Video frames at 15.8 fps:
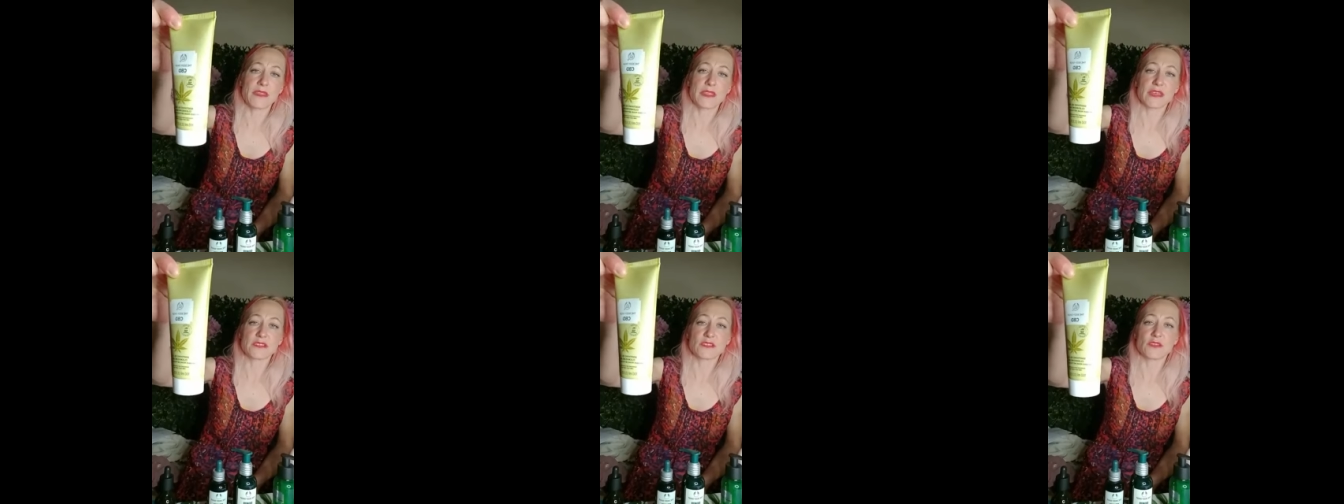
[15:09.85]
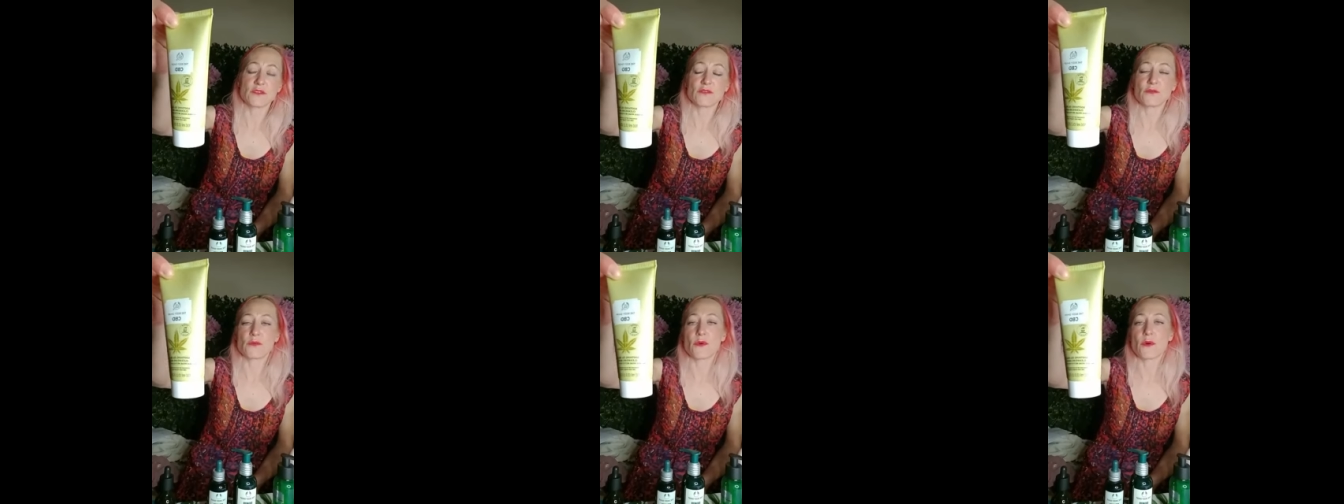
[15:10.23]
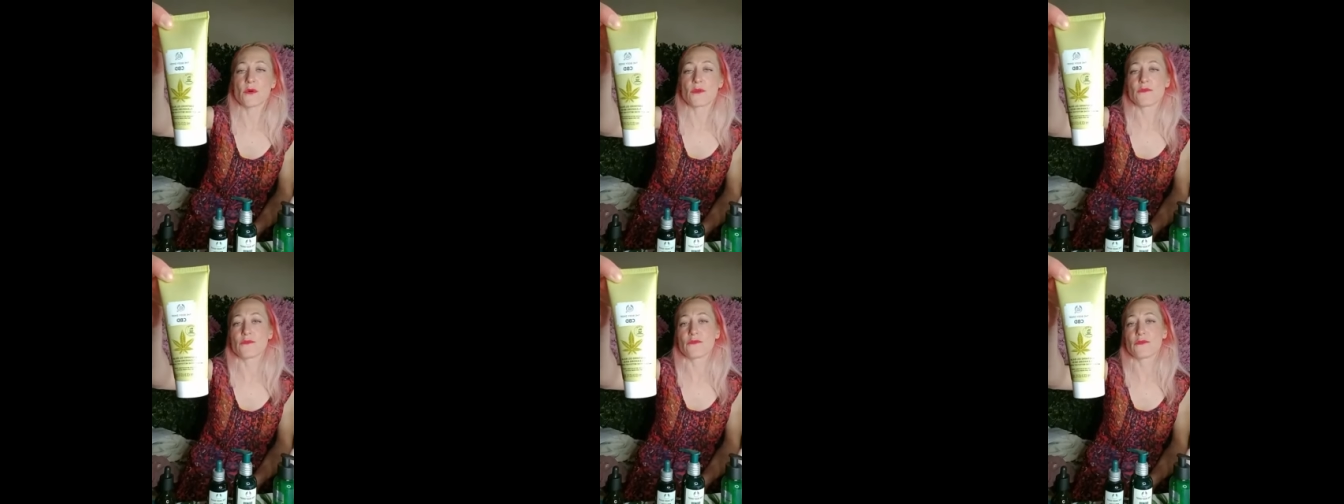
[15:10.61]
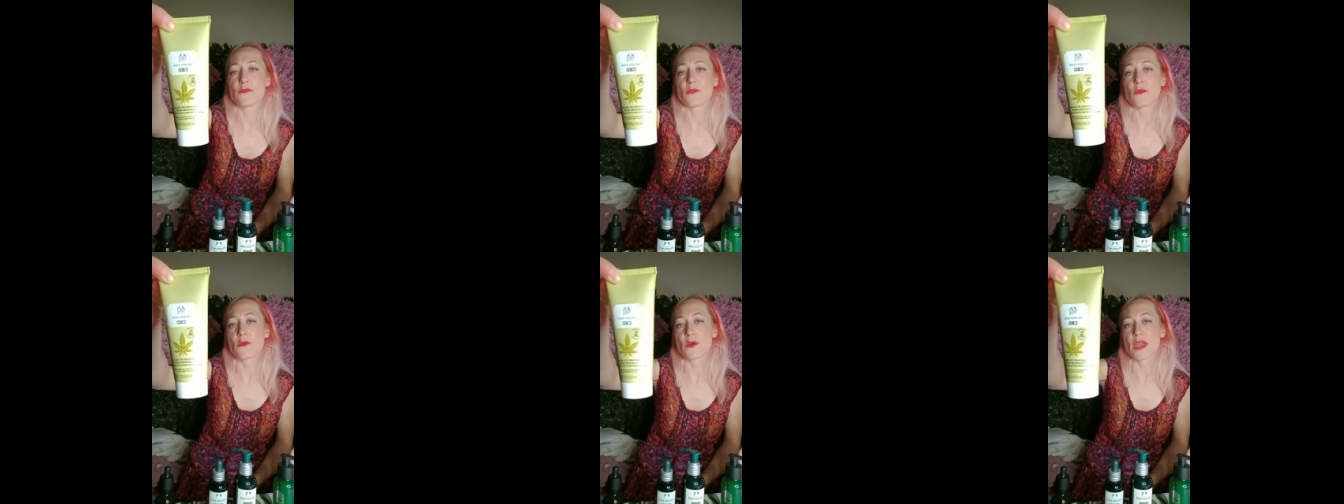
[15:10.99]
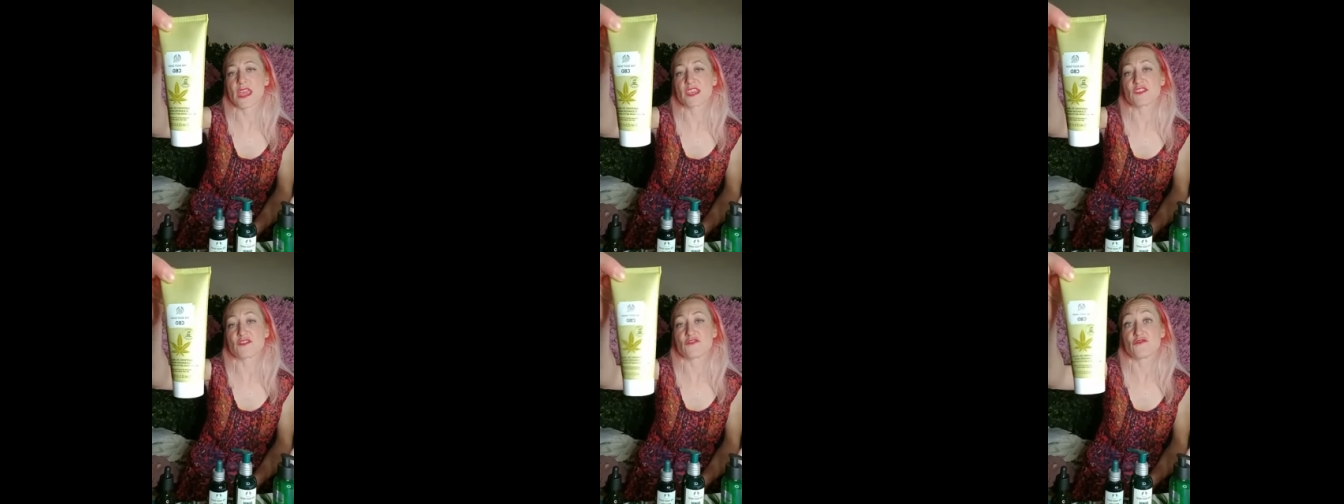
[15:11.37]
That's another one for
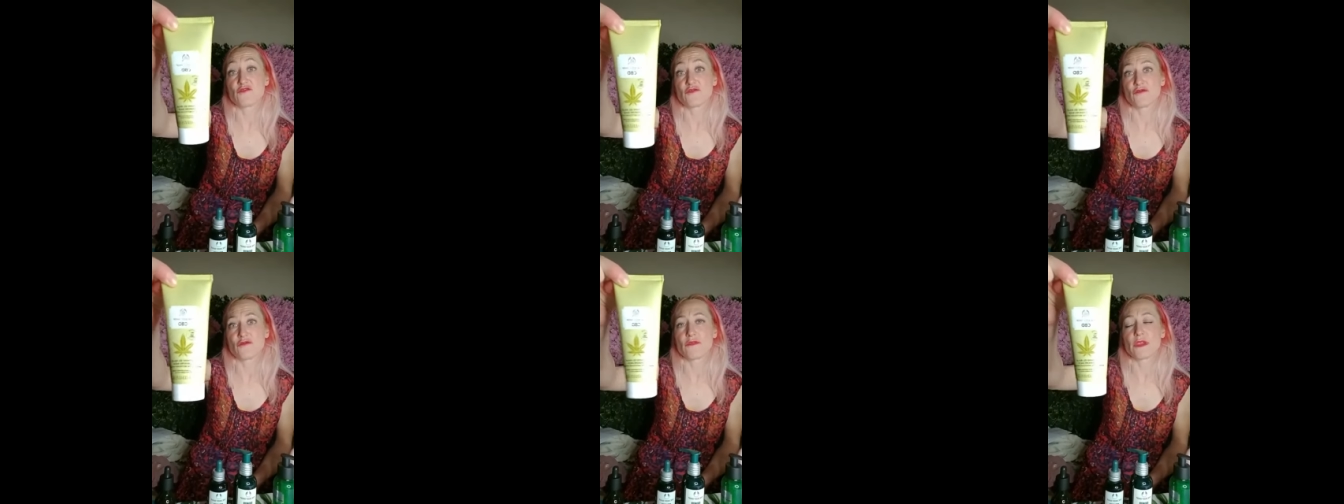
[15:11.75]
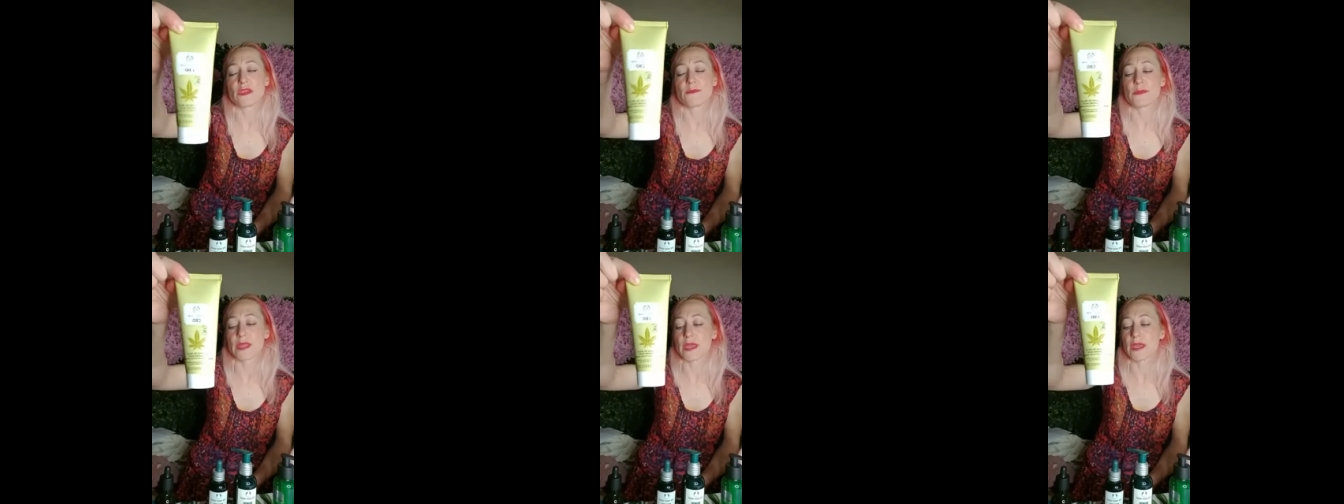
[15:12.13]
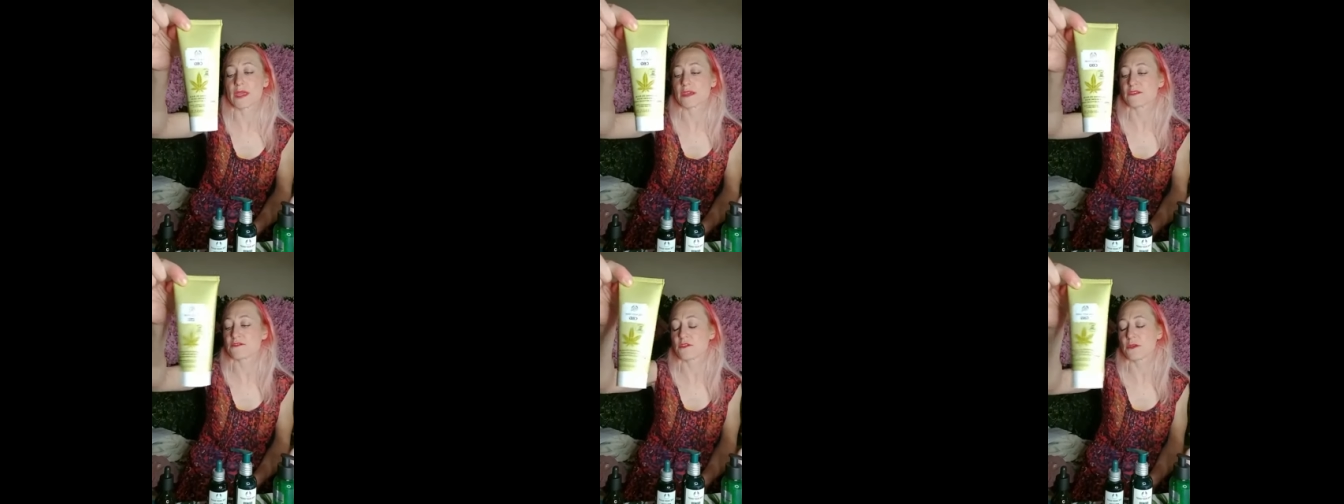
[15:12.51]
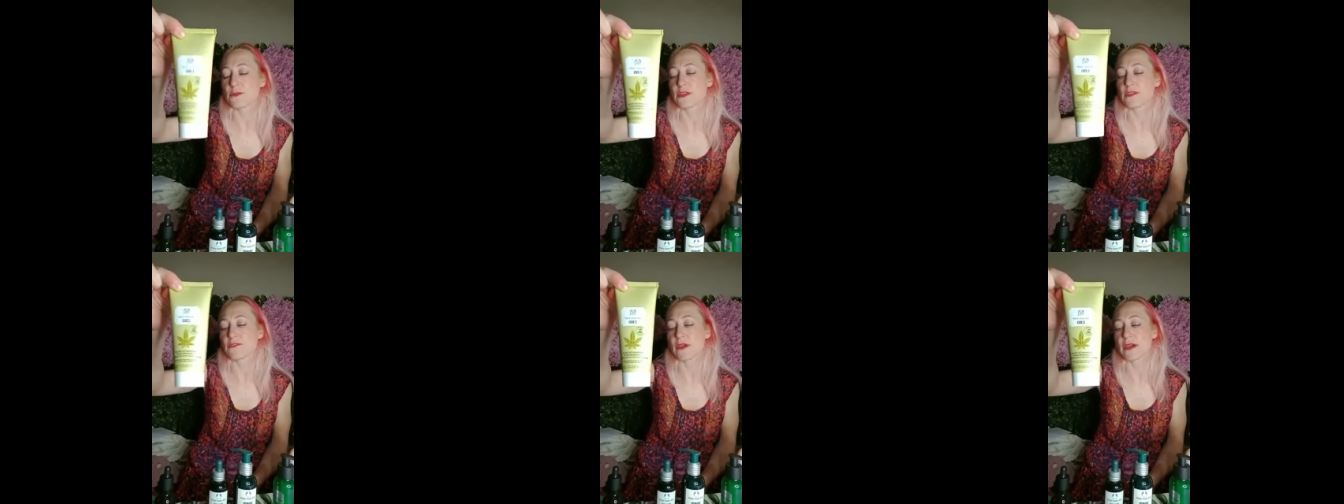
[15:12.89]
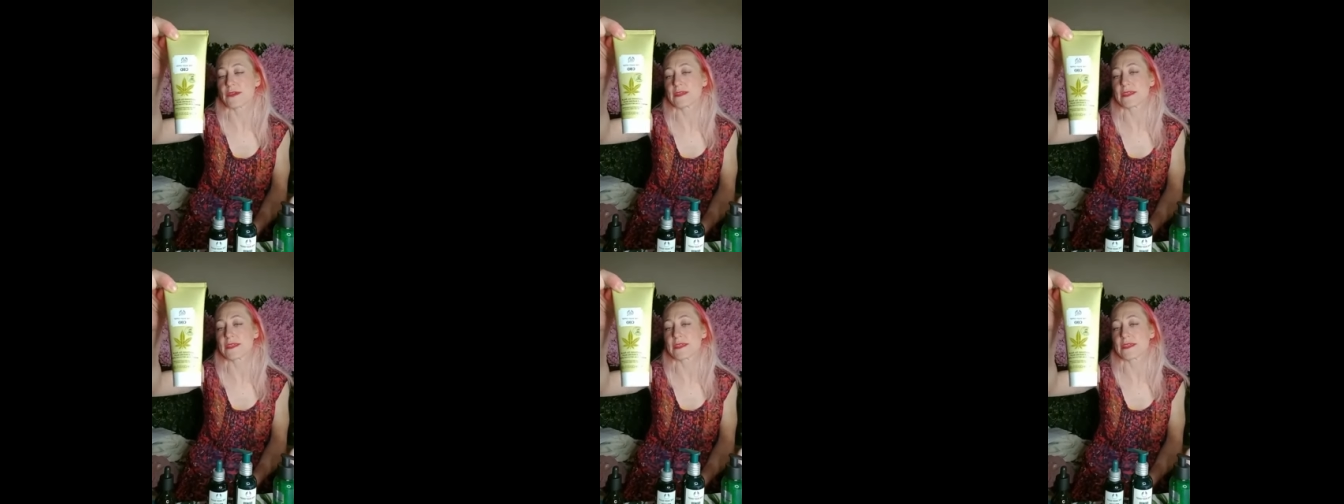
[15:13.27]
extremely dry